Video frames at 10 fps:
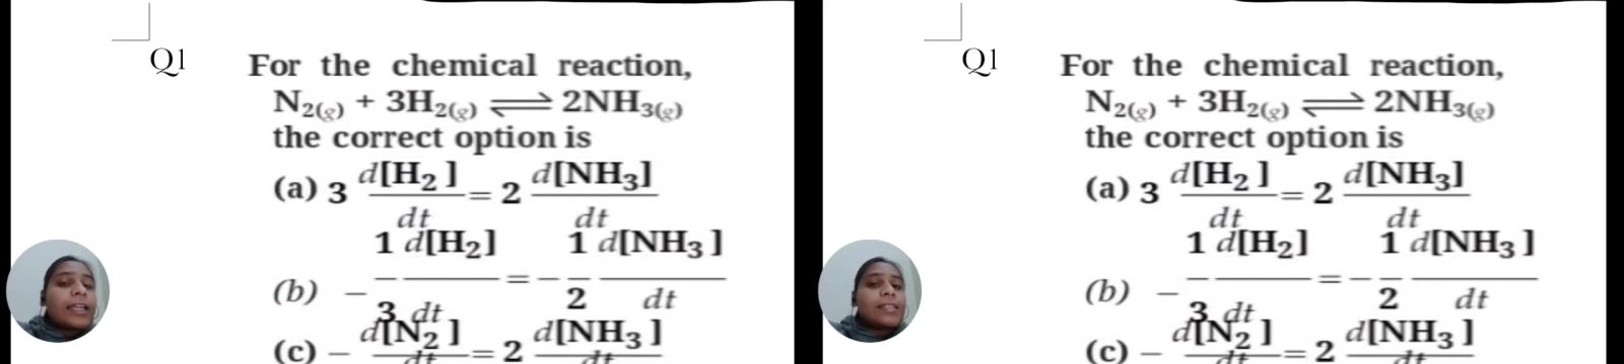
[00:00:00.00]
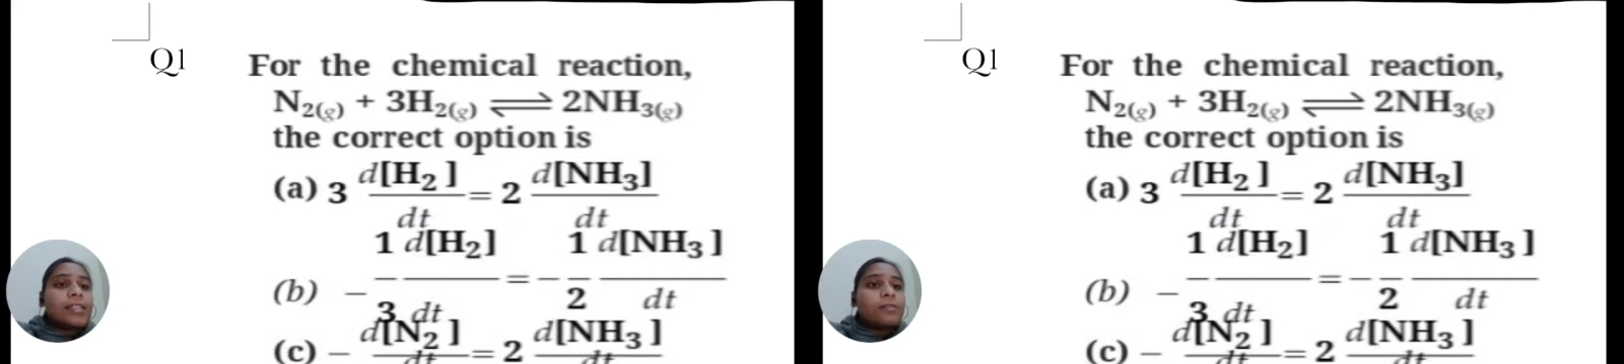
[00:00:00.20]

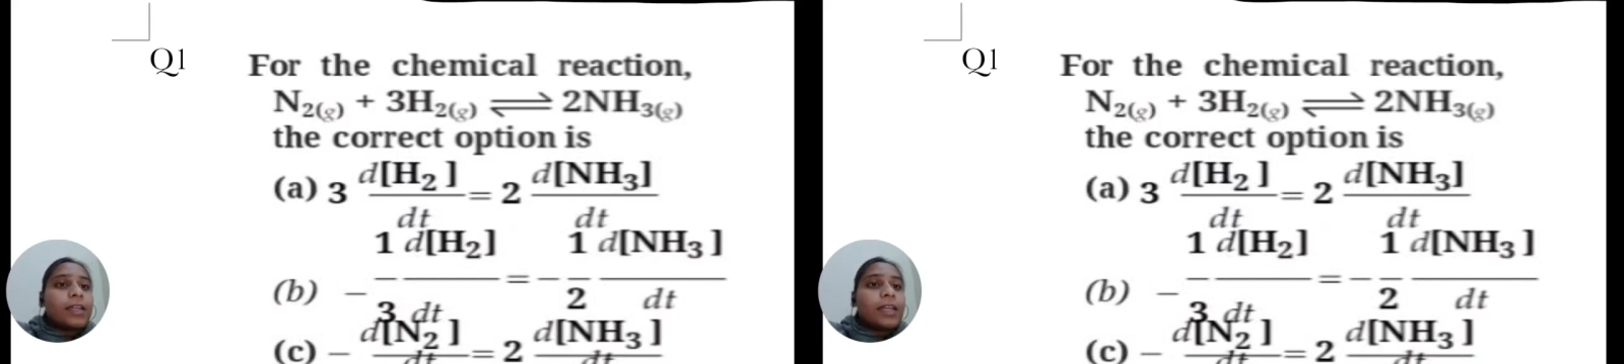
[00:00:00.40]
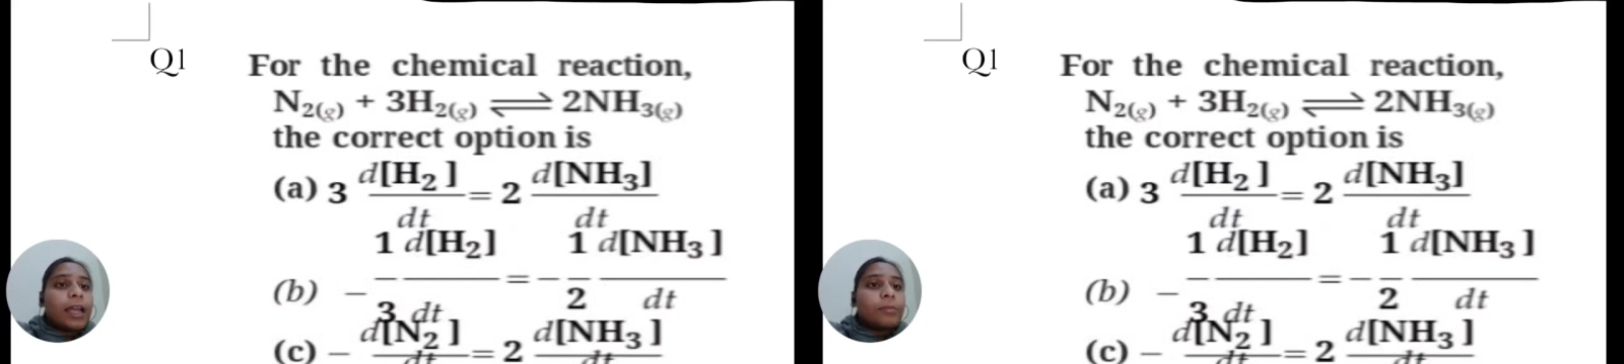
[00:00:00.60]
So, that
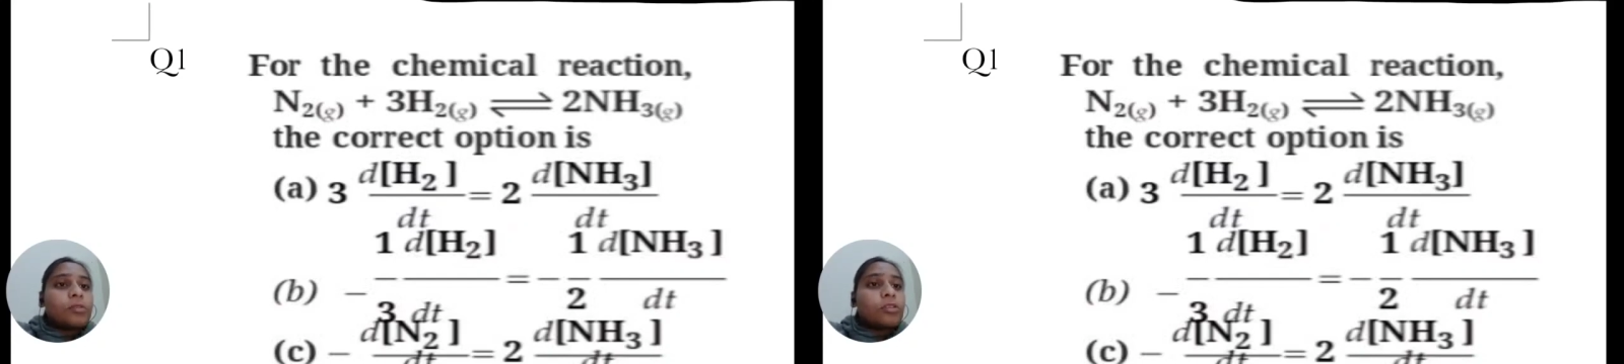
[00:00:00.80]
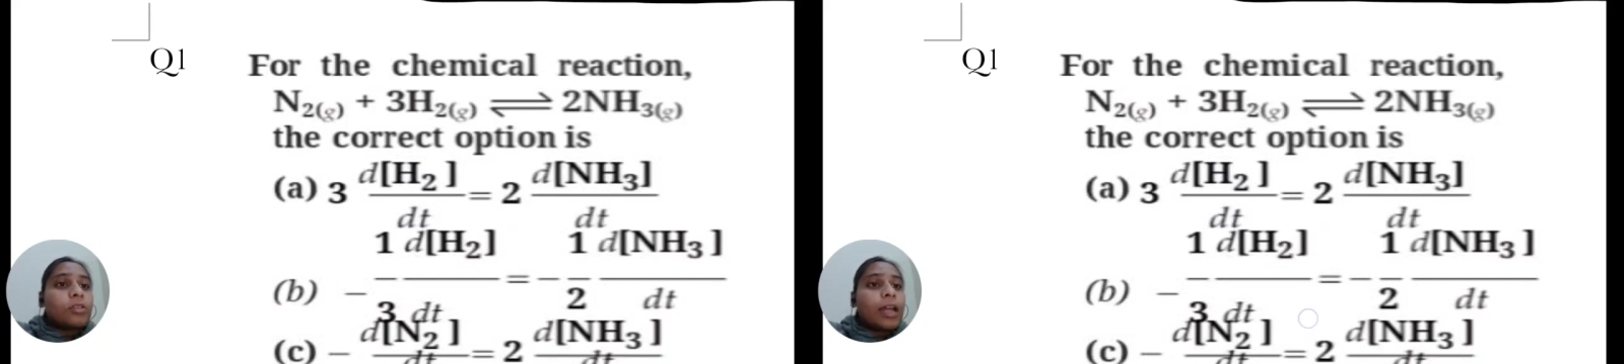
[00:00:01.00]
is why
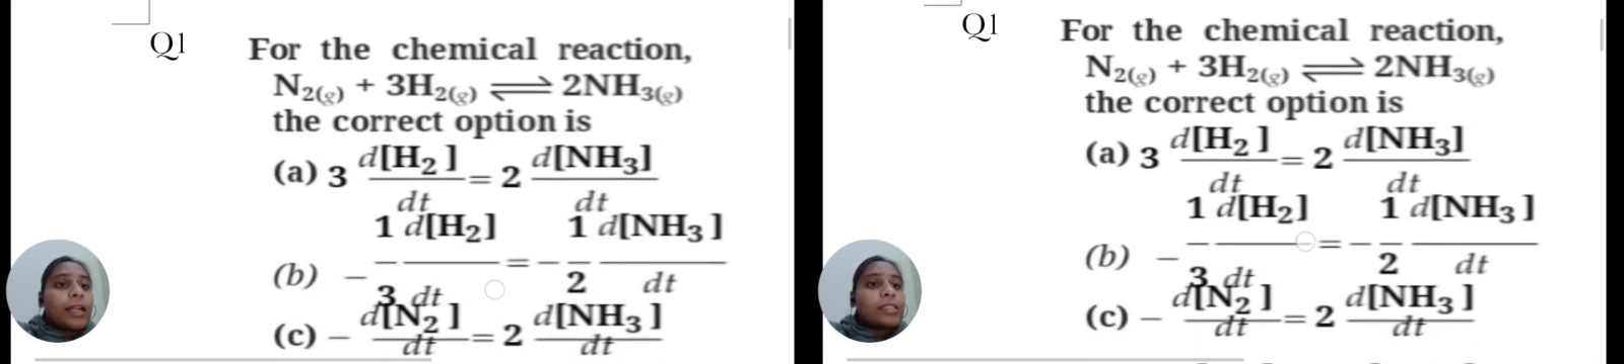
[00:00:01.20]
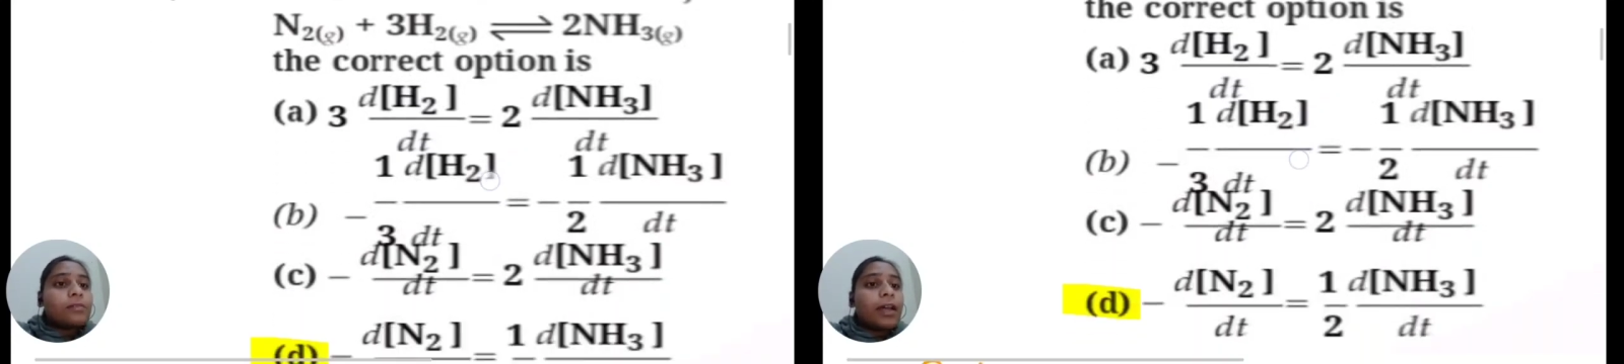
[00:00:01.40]

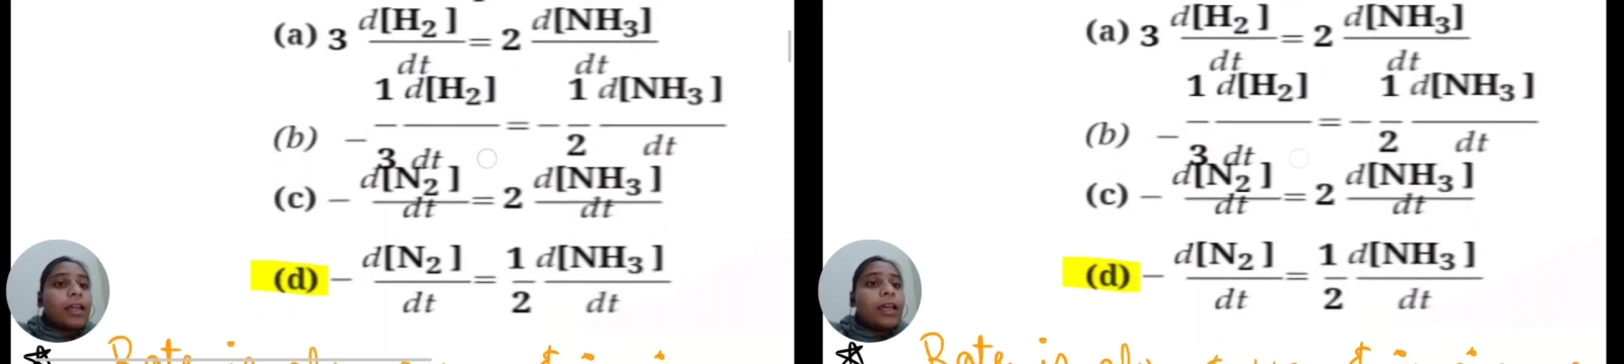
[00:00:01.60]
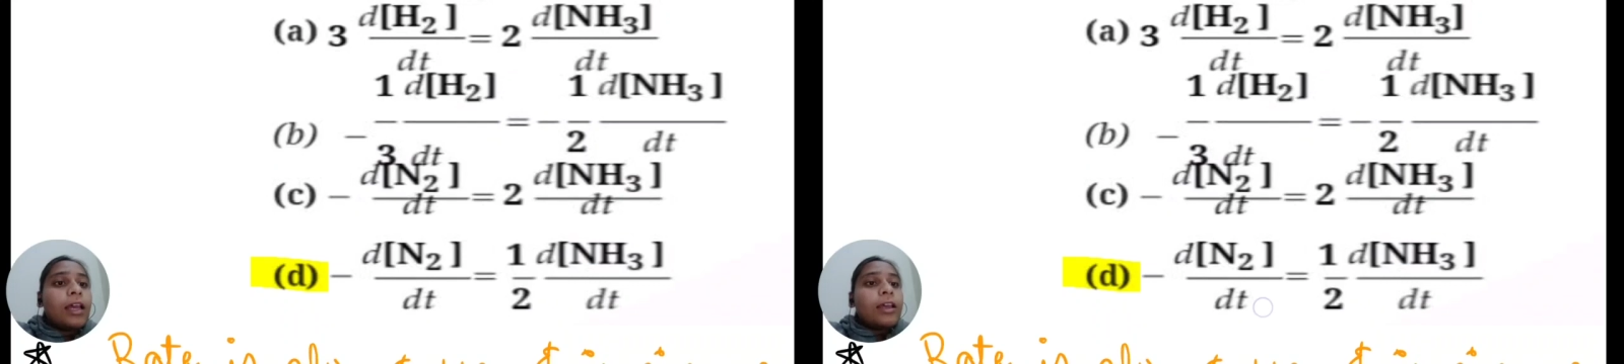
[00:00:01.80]
in rate
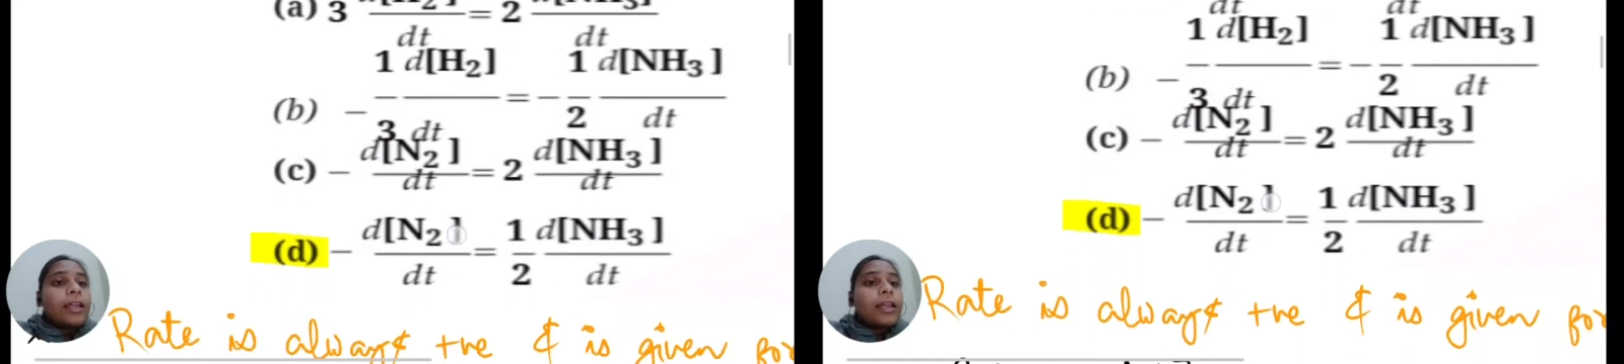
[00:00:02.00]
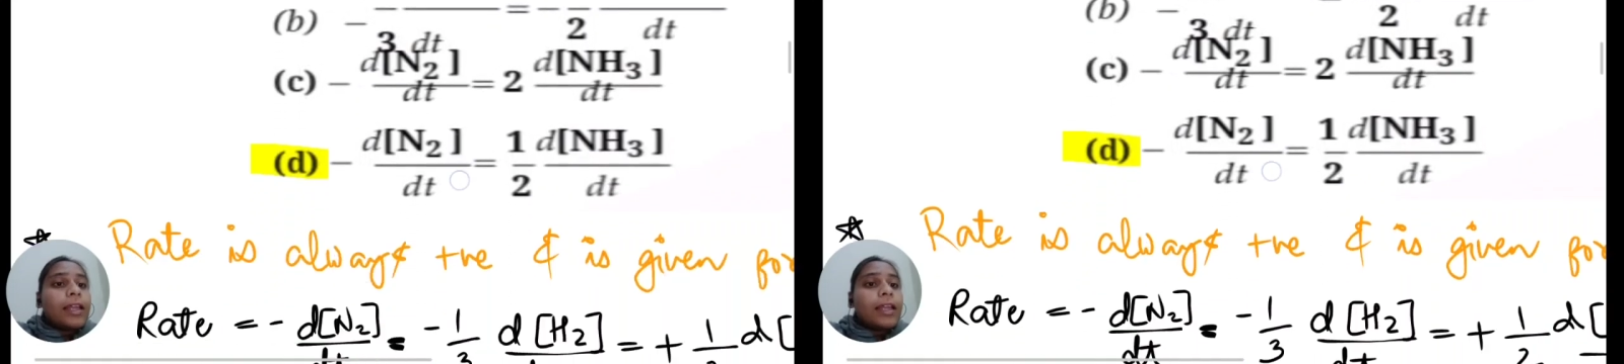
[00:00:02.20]
equation